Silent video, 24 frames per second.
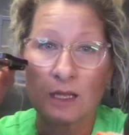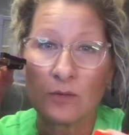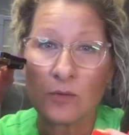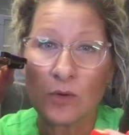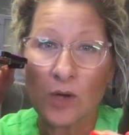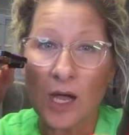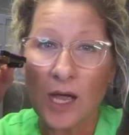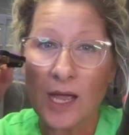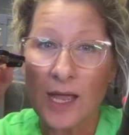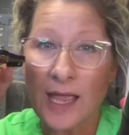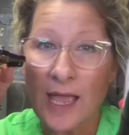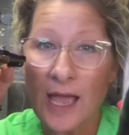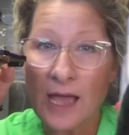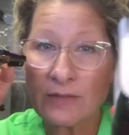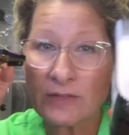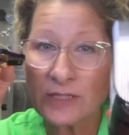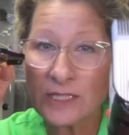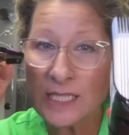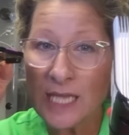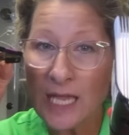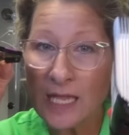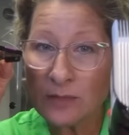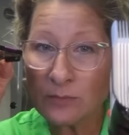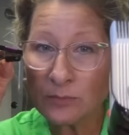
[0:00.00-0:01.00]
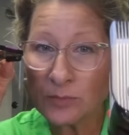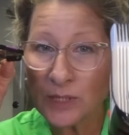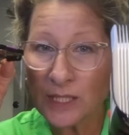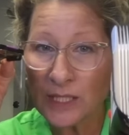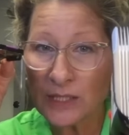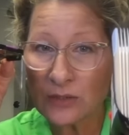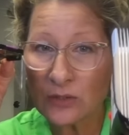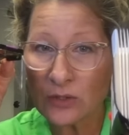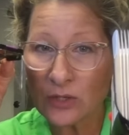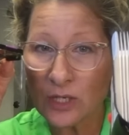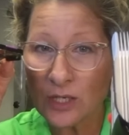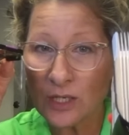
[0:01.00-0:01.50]
I have a 10 blade
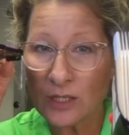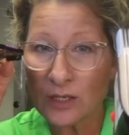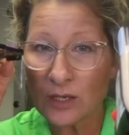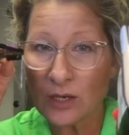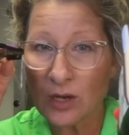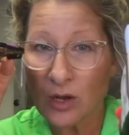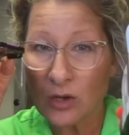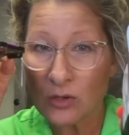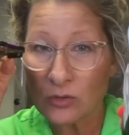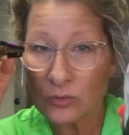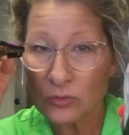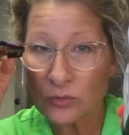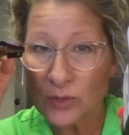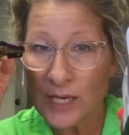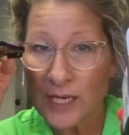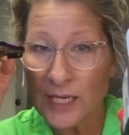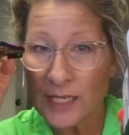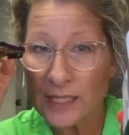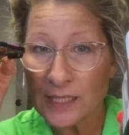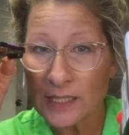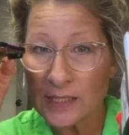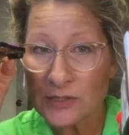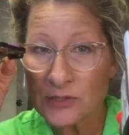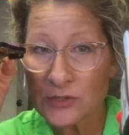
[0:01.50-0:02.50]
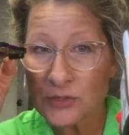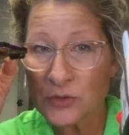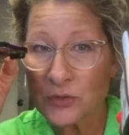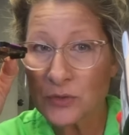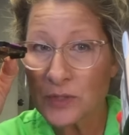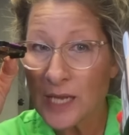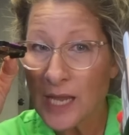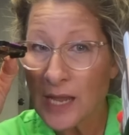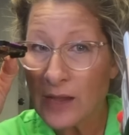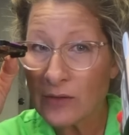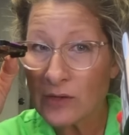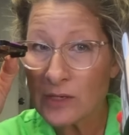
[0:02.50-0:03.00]
on already, so
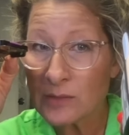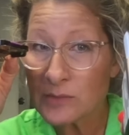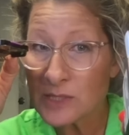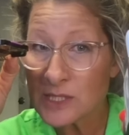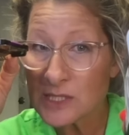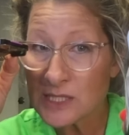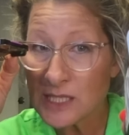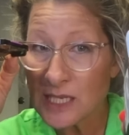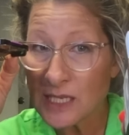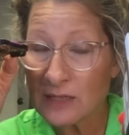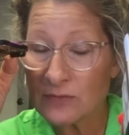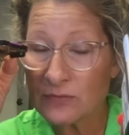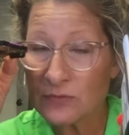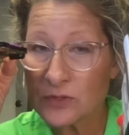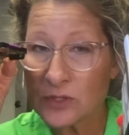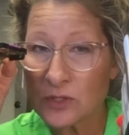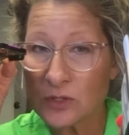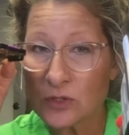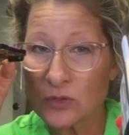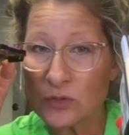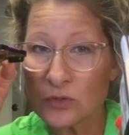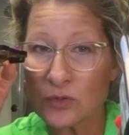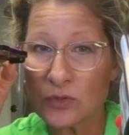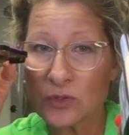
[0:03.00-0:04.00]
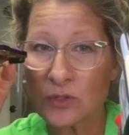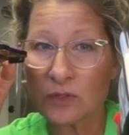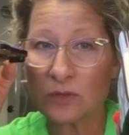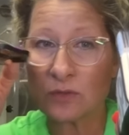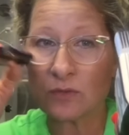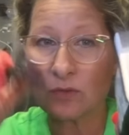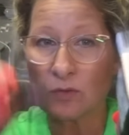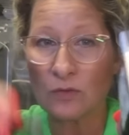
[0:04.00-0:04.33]
now I'm safe to use it